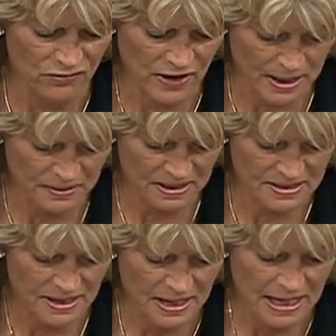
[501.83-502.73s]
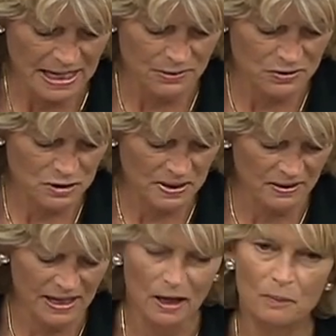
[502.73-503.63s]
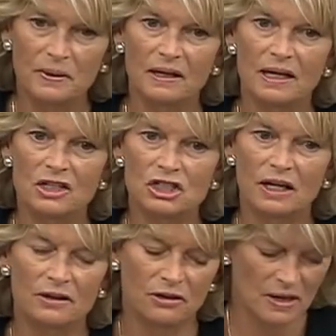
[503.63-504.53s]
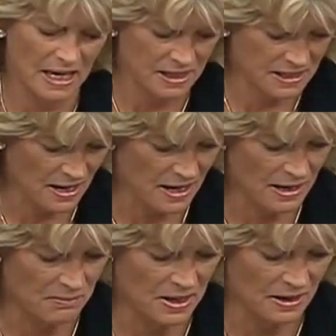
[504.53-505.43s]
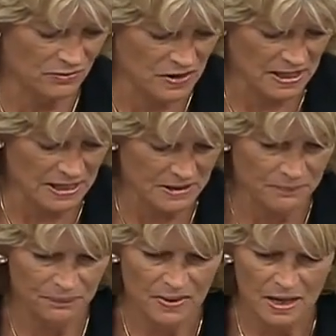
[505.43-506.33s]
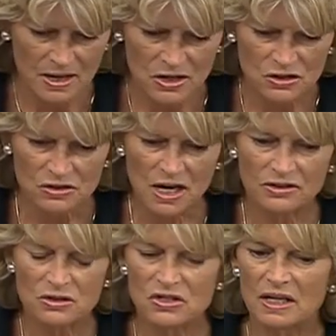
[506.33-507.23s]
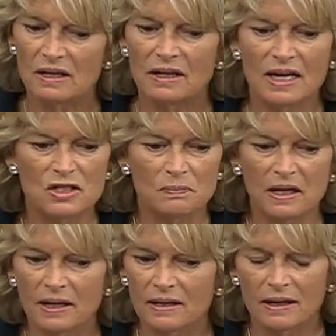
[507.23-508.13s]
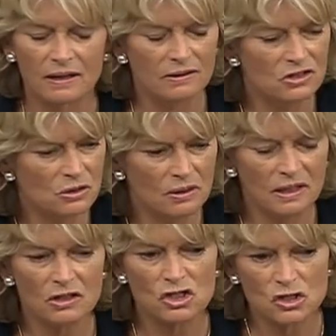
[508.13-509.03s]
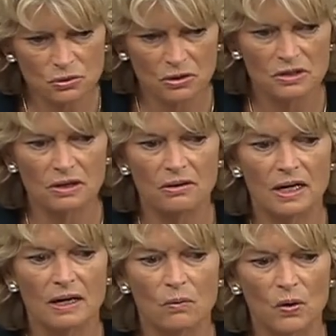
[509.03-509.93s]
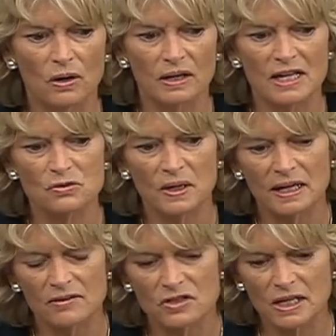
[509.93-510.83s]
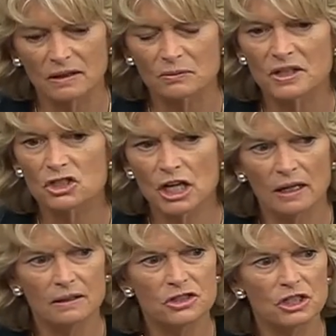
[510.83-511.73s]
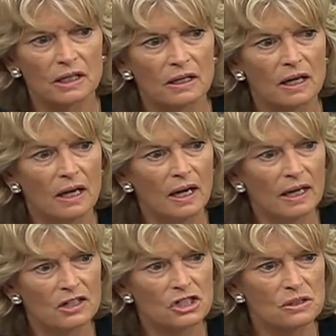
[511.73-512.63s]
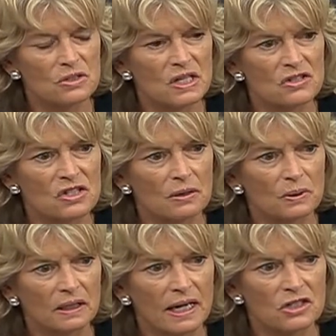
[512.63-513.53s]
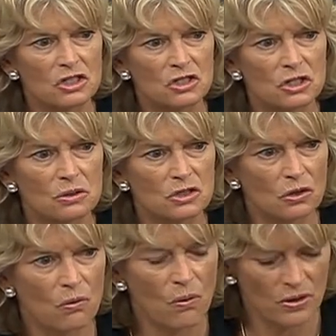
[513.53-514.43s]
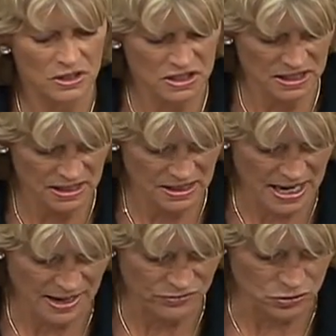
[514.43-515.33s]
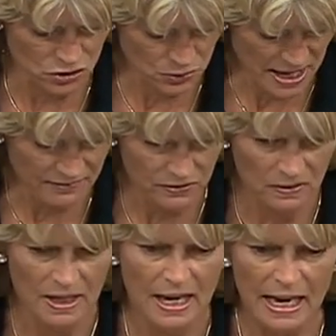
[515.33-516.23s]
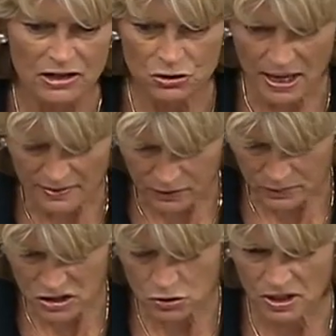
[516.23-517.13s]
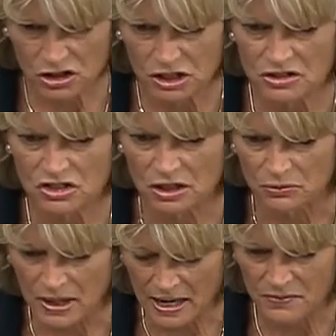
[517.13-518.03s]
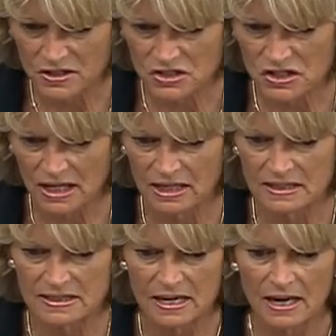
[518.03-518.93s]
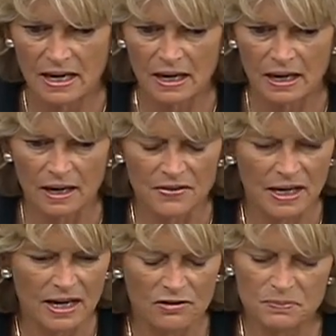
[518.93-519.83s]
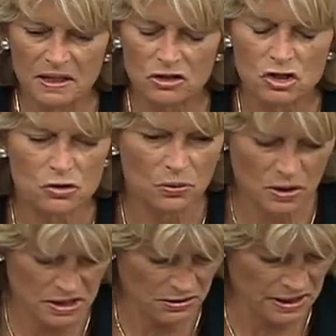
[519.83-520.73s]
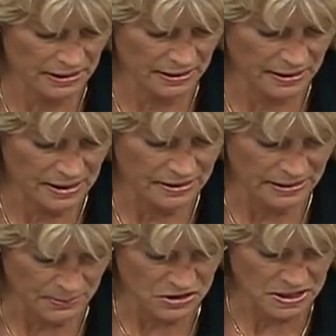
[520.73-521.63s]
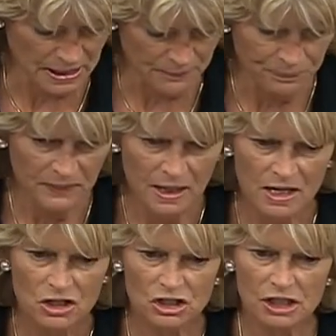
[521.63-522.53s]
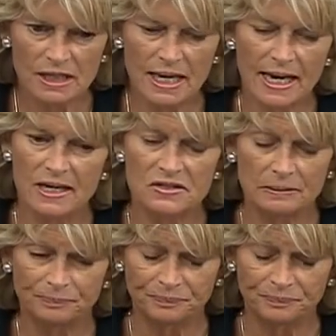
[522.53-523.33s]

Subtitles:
families, and it was about helping each other at a time of need. So Dr. Zink has been doing extraordinary work as we have dealt with challenging issues as they relate to quarantine after travel restrictions around the states that have been extraordinarily limiting. She has